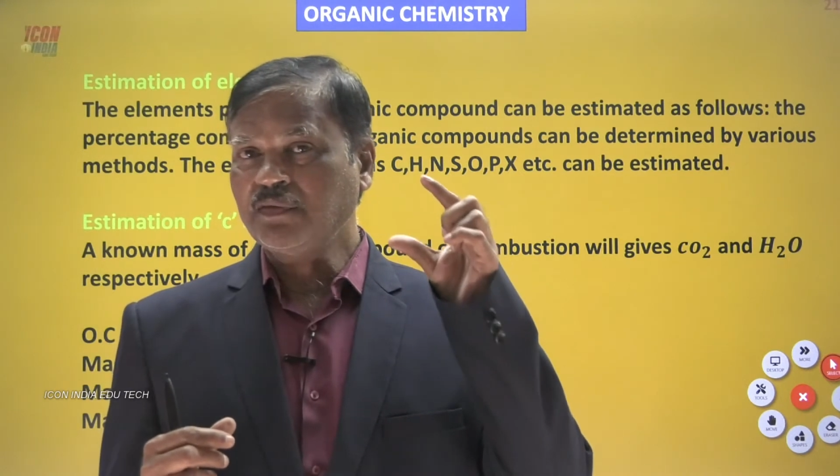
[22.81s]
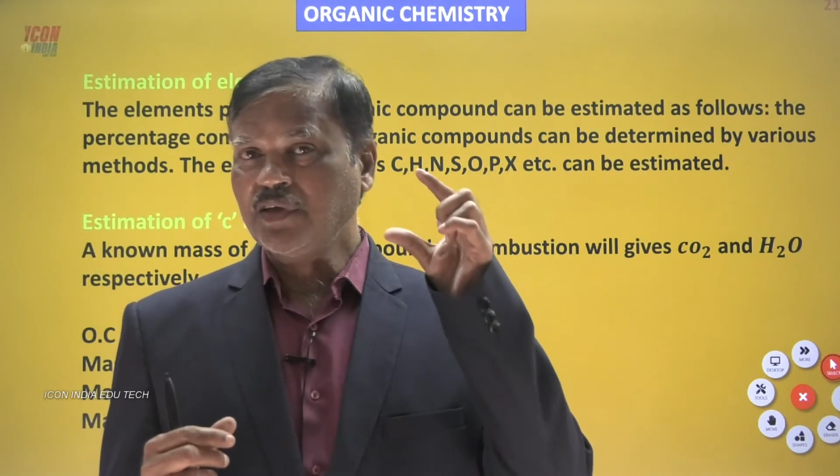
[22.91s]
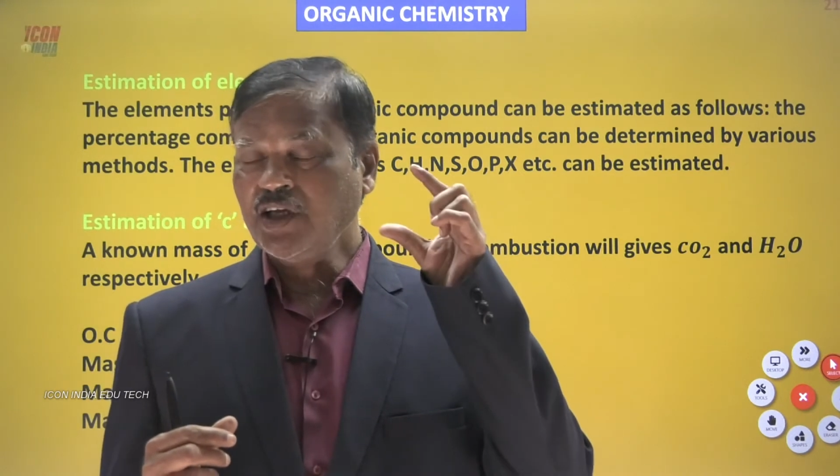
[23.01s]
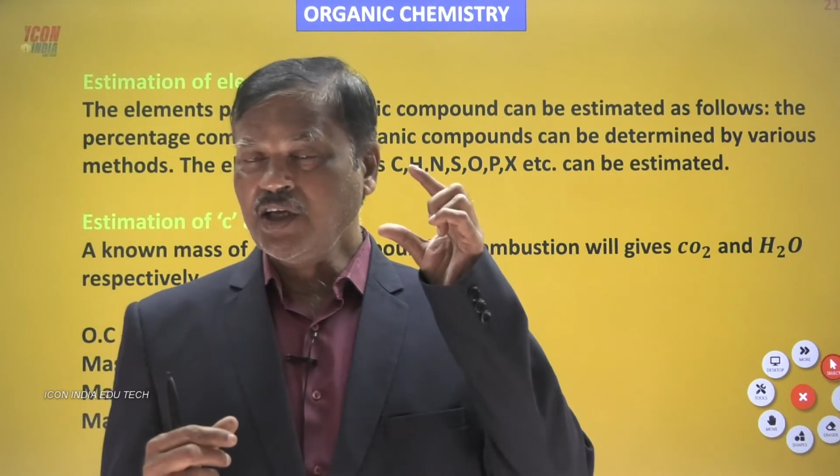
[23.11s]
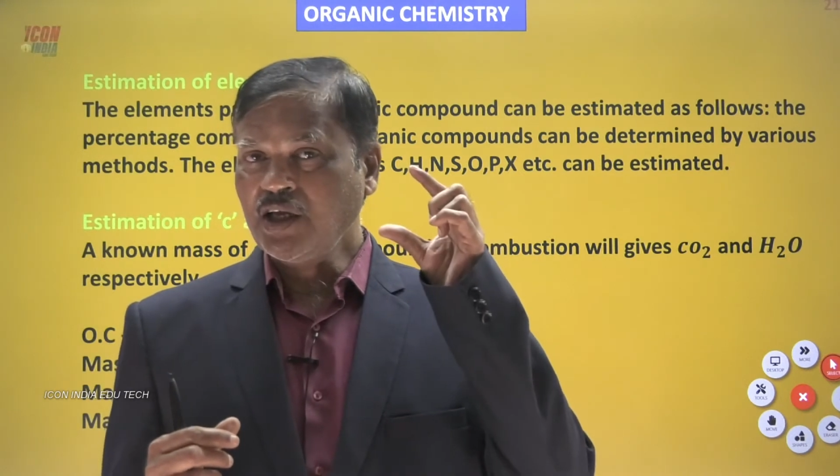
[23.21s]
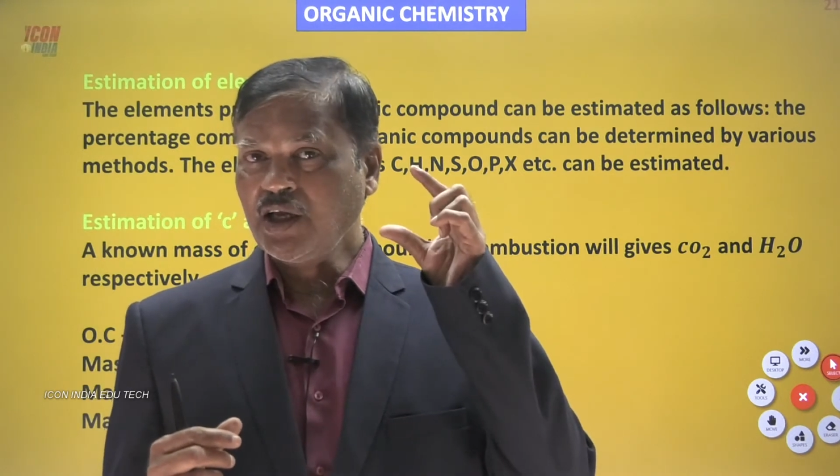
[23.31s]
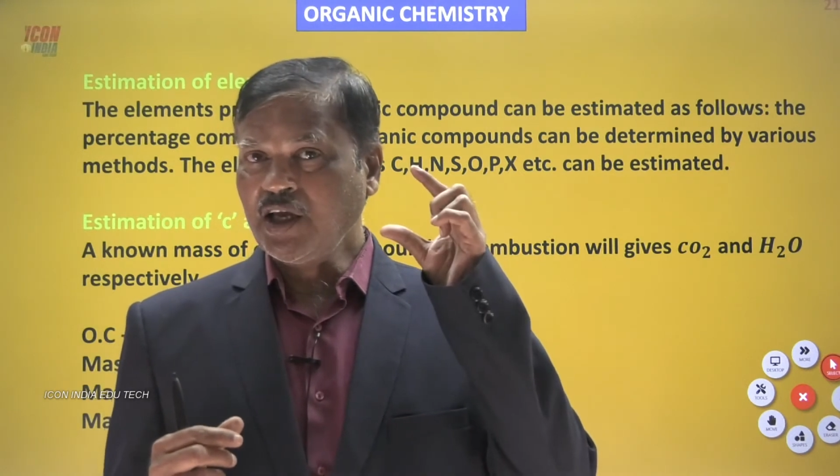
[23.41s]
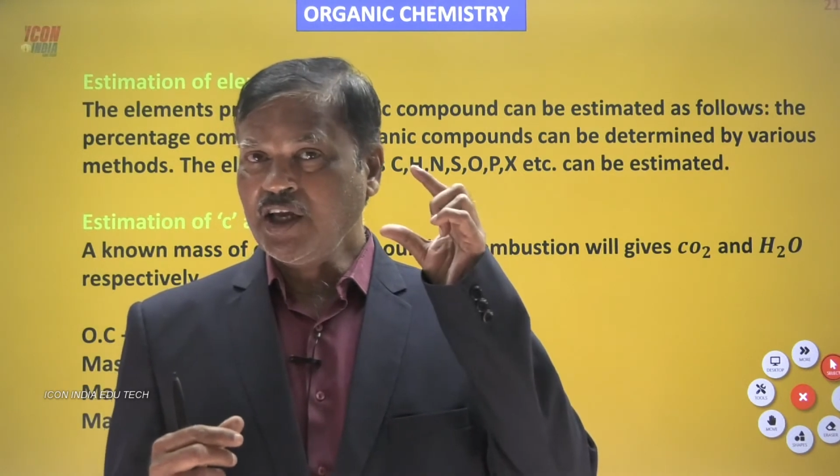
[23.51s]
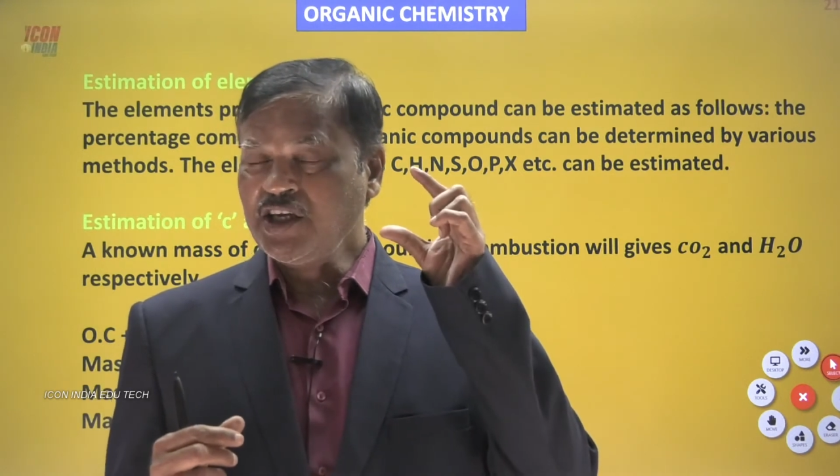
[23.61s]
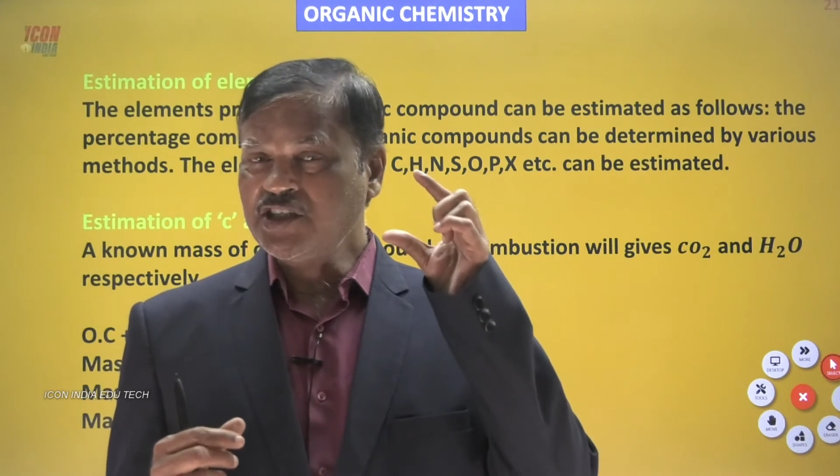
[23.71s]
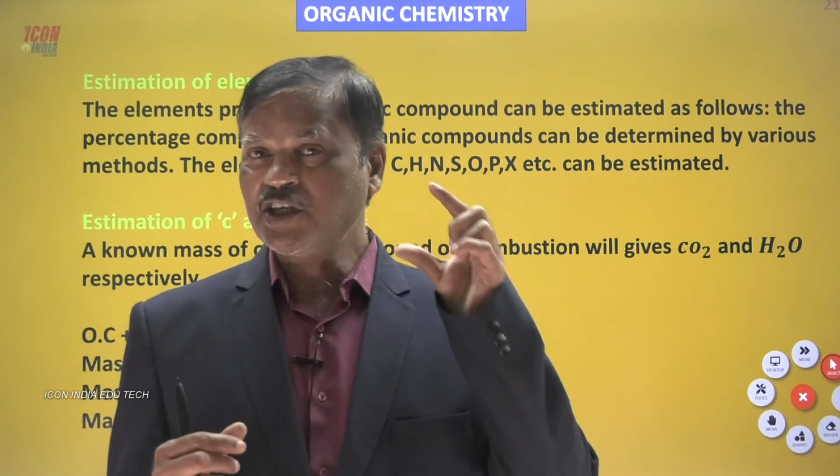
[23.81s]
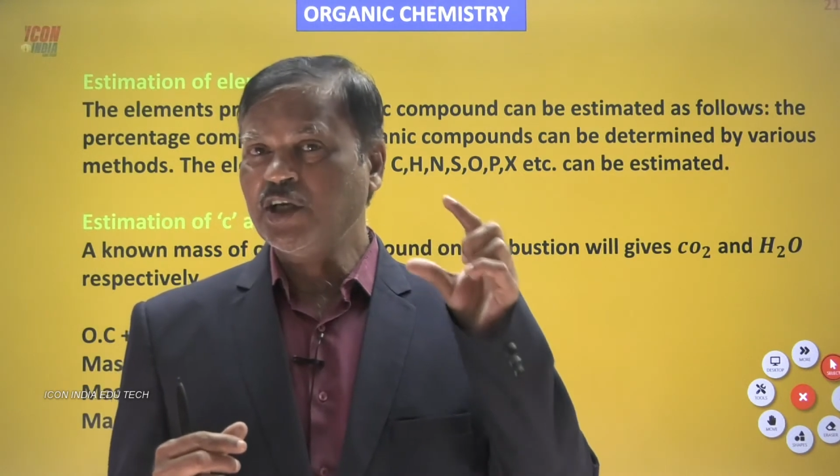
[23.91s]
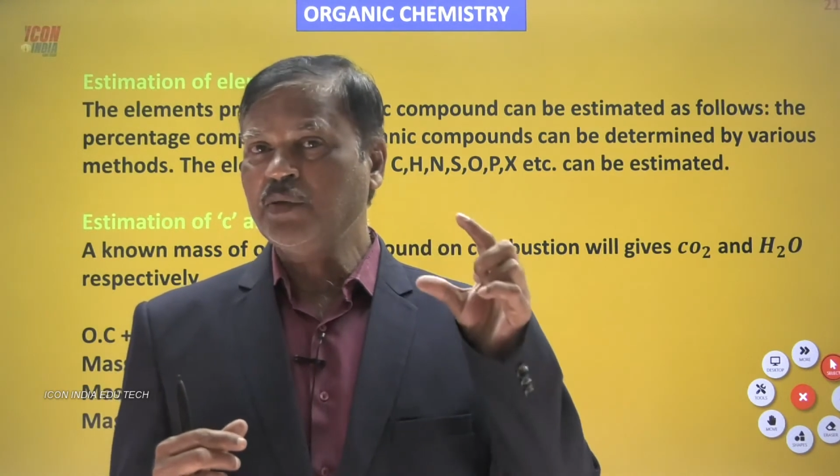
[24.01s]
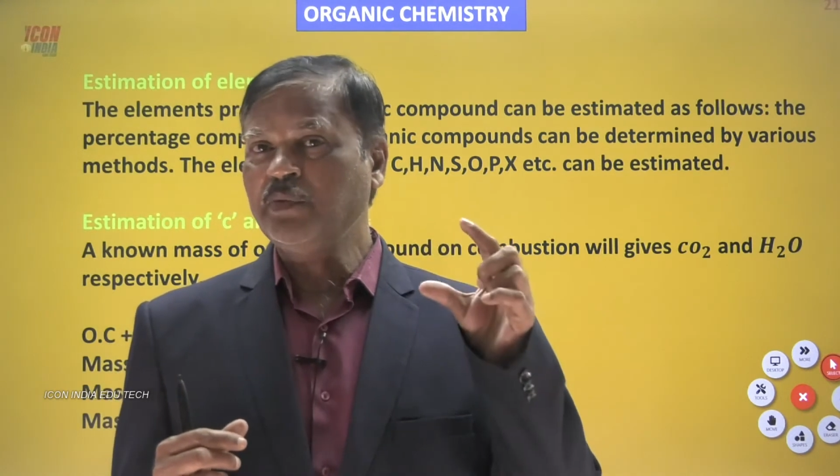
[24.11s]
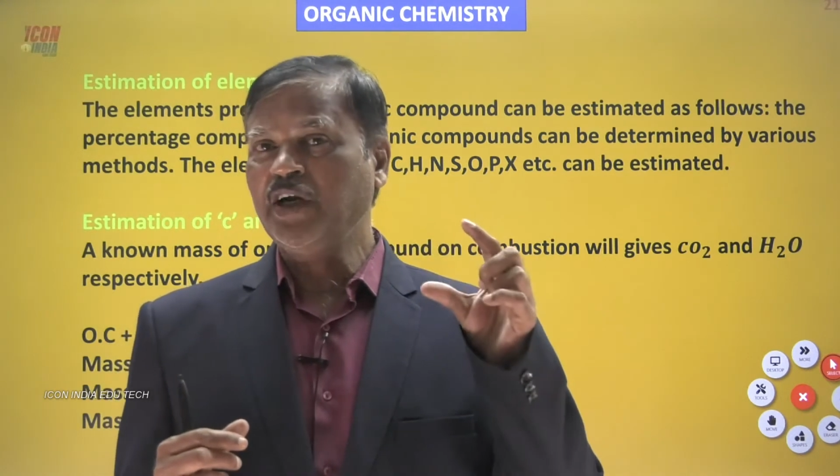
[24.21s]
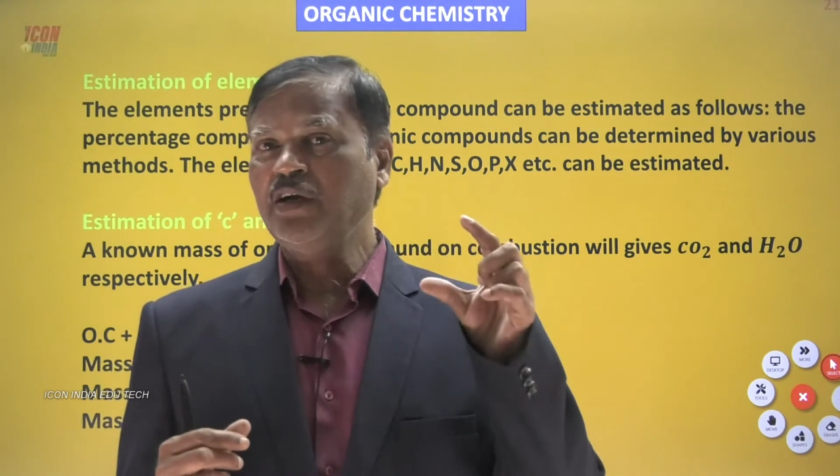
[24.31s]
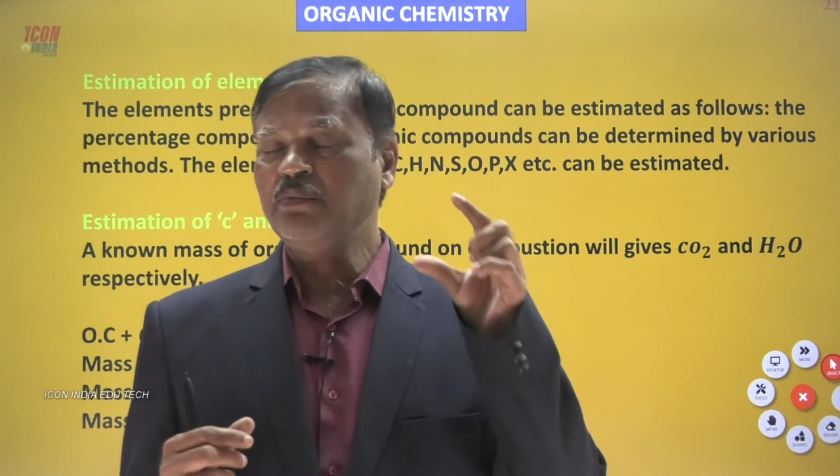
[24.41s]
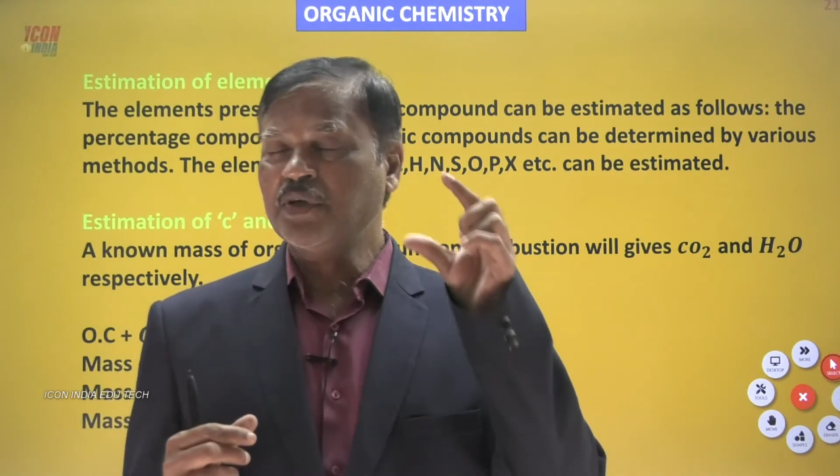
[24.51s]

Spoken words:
each element